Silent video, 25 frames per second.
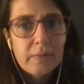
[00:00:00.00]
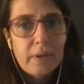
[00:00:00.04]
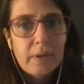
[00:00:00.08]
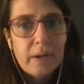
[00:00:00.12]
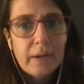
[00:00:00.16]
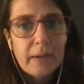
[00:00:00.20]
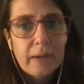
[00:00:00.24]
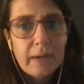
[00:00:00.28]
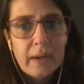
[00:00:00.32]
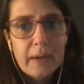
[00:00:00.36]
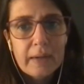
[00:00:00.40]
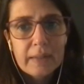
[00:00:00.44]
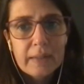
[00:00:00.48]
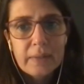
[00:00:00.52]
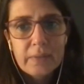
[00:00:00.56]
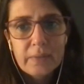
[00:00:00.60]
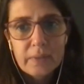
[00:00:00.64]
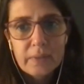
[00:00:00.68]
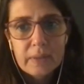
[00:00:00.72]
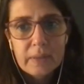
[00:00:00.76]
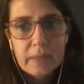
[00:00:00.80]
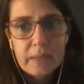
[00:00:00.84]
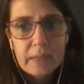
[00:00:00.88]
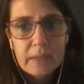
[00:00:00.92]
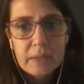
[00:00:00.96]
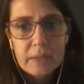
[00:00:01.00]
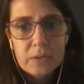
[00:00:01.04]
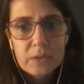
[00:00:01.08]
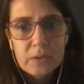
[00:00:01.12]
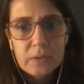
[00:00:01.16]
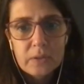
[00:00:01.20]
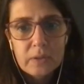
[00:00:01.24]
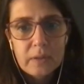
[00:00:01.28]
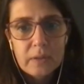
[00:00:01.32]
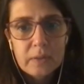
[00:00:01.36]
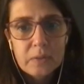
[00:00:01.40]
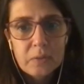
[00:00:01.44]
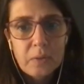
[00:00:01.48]
very kind
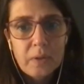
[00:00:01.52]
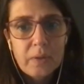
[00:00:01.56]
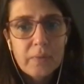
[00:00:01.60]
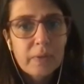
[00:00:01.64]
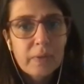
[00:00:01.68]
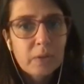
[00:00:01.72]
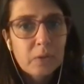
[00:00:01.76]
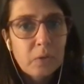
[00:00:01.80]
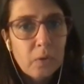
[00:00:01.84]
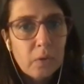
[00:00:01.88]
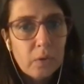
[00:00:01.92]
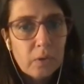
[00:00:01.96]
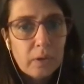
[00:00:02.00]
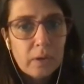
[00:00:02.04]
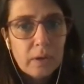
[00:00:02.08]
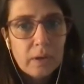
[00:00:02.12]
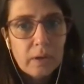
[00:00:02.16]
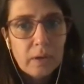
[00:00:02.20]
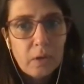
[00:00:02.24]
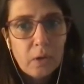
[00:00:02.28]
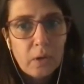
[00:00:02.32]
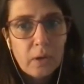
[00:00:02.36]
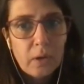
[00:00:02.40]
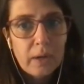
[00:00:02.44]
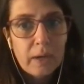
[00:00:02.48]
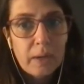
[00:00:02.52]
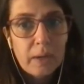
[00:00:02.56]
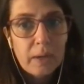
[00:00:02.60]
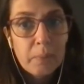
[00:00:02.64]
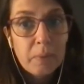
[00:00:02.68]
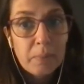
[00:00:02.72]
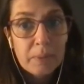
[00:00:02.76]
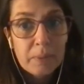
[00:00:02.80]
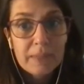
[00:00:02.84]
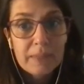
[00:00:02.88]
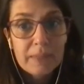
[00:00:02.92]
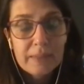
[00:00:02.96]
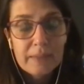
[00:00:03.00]
invitation to have a talk on
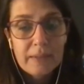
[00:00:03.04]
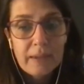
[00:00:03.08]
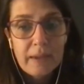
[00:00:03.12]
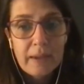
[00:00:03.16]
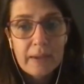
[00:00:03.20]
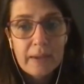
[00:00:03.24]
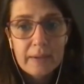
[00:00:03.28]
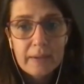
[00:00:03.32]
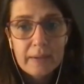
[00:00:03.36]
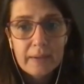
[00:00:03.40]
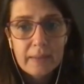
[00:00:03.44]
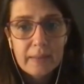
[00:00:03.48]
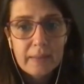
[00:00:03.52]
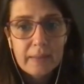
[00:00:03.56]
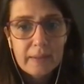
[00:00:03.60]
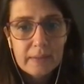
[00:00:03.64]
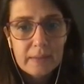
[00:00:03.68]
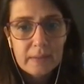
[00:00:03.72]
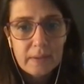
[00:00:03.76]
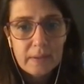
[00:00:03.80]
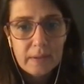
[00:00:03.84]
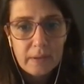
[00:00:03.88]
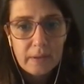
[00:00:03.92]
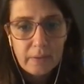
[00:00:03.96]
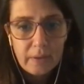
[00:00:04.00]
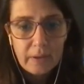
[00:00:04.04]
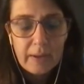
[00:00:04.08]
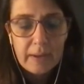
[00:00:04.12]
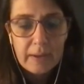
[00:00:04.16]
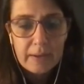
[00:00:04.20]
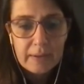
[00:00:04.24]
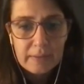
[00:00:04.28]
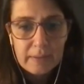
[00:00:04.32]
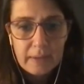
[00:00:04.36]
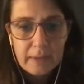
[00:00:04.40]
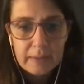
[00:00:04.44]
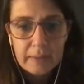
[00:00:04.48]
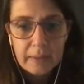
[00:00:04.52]
BPDCN in this really
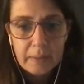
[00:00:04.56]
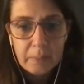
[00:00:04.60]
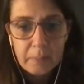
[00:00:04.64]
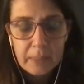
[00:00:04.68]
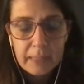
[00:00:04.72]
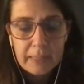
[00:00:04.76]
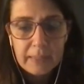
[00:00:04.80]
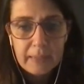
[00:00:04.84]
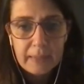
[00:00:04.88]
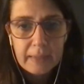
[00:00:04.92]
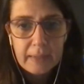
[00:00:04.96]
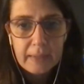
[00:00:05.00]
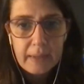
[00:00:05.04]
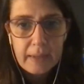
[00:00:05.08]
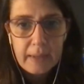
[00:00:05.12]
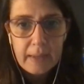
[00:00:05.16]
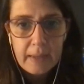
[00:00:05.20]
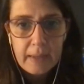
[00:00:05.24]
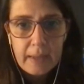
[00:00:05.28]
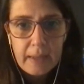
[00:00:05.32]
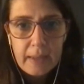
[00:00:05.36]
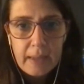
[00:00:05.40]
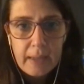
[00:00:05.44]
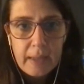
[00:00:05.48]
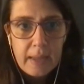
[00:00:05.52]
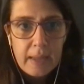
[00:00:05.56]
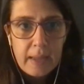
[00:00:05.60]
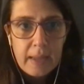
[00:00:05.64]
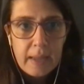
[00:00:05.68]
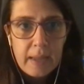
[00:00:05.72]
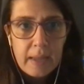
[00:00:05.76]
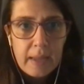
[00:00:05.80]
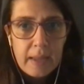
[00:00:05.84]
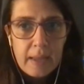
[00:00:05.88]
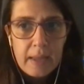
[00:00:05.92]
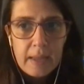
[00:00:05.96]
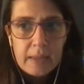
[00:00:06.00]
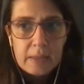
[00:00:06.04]
exciting meeting.
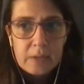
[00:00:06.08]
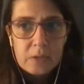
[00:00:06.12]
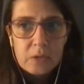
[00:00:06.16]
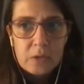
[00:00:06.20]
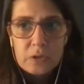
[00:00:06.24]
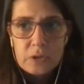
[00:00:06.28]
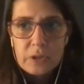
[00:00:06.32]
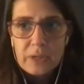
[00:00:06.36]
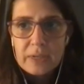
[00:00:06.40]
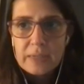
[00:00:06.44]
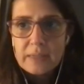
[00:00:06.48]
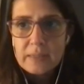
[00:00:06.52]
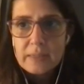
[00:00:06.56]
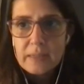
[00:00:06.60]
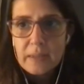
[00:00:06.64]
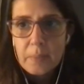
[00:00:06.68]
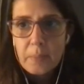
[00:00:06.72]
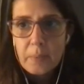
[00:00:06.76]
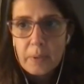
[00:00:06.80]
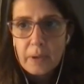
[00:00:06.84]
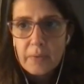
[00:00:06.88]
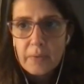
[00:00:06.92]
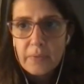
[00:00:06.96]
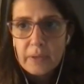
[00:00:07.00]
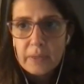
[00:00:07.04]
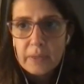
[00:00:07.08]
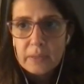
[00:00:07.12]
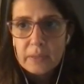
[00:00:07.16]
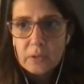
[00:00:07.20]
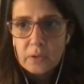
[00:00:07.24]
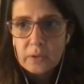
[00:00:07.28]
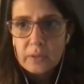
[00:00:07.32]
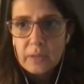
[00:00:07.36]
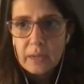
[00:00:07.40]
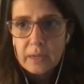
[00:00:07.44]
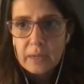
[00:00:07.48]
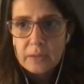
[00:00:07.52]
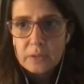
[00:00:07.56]
So just a brief
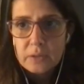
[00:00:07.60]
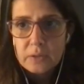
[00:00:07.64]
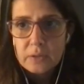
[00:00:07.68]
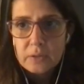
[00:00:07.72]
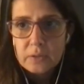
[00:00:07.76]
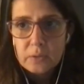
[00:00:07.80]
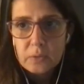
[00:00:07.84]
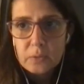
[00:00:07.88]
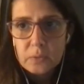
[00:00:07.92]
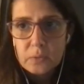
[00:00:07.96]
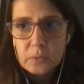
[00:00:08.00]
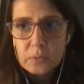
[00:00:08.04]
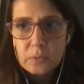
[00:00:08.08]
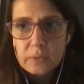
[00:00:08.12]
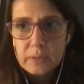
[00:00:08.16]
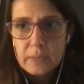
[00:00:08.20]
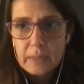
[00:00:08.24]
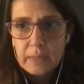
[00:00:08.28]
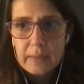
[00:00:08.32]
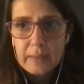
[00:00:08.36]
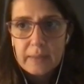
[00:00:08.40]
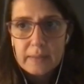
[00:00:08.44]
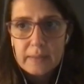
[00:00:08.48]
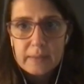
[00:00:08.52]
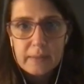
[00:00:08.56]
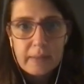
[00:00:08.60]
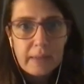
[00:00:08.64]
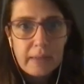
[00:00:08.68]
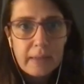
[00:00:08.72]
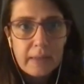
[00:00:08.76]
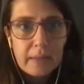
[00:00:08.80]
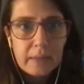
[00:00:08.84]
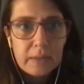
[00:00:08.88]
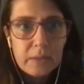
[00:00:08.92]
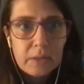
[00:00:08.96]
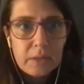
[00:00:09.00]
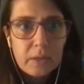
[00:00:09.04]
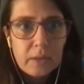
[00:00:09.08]
introduction to set the
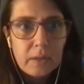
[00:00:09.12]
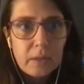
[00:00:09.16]
stage.